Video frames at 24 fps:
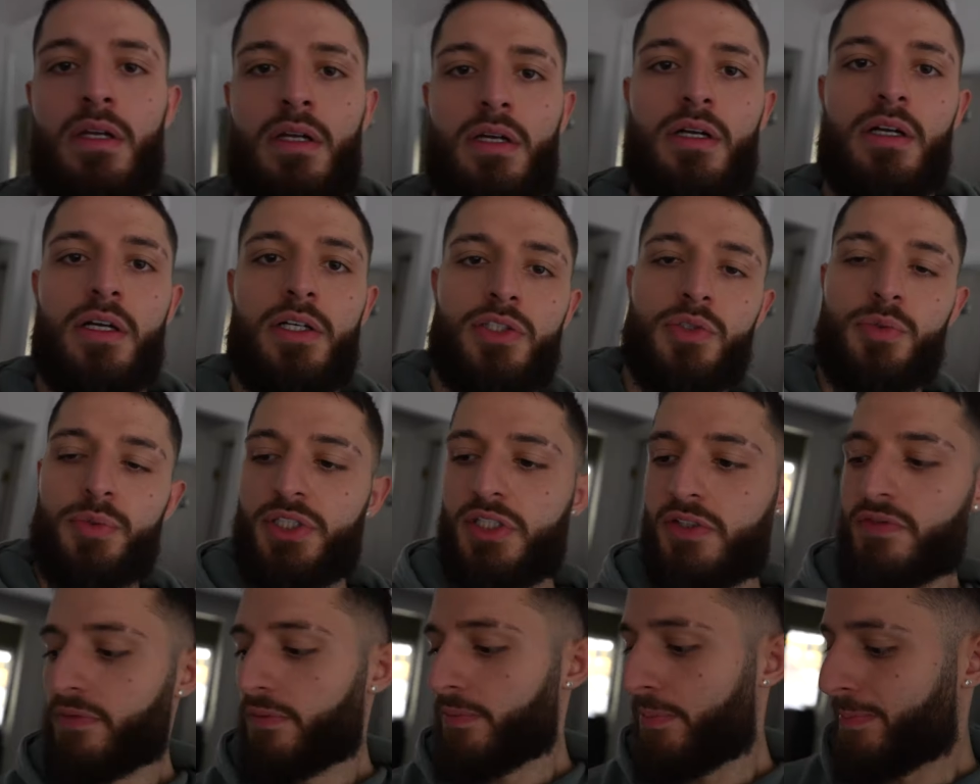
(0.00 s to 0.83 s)
All right, so we
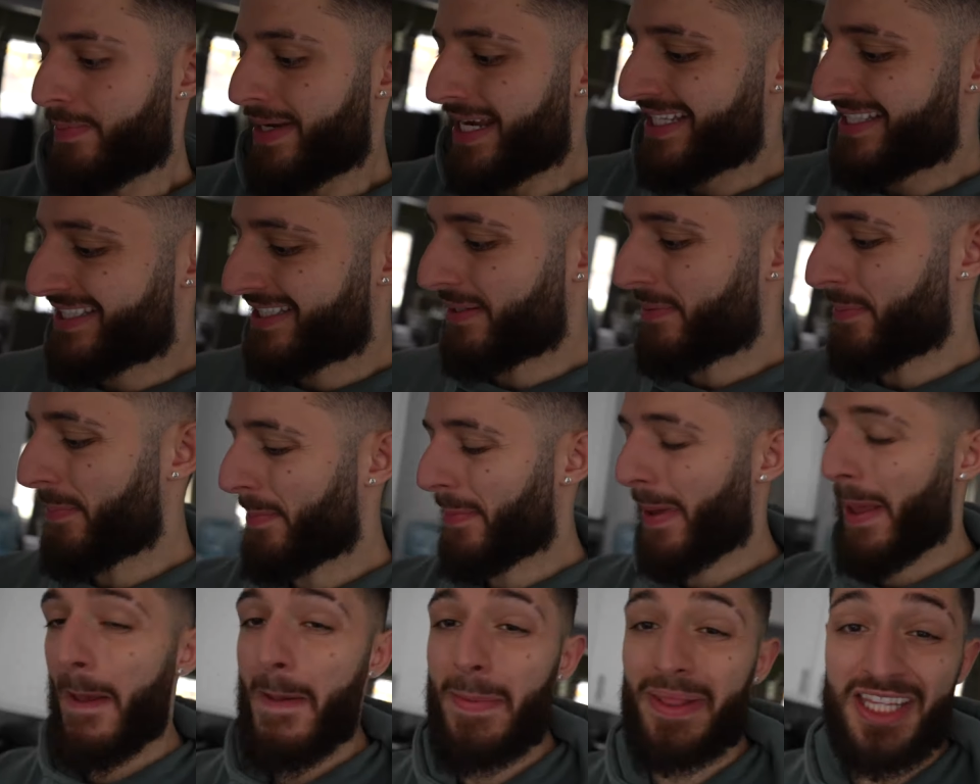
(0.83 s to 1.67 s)
just made
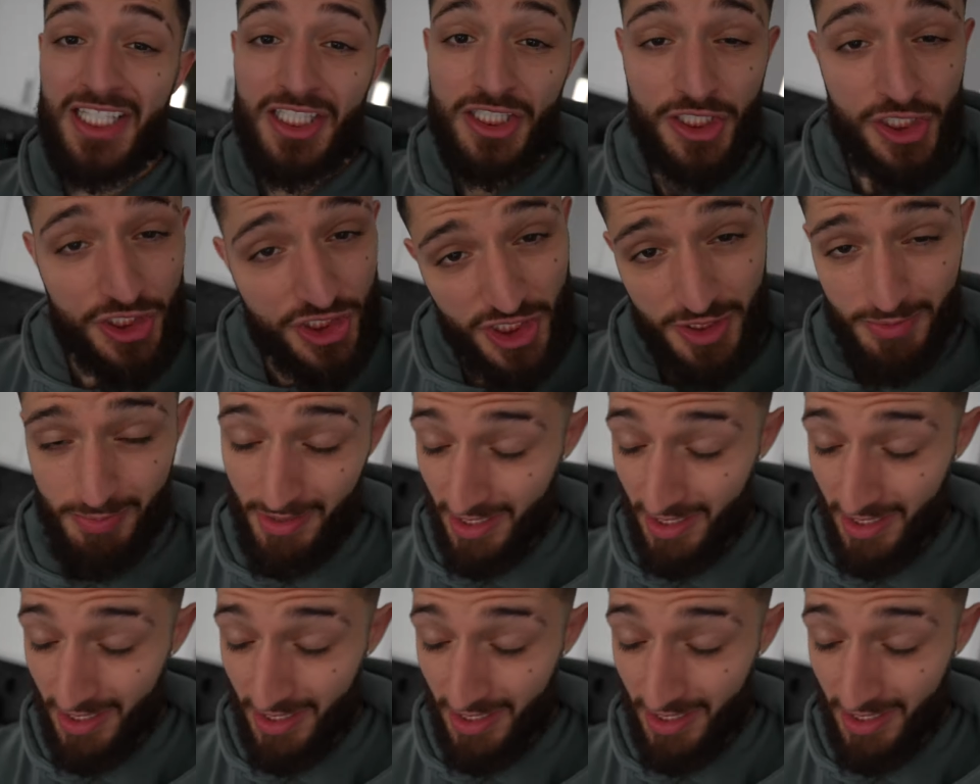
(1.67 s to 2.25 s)
some delicious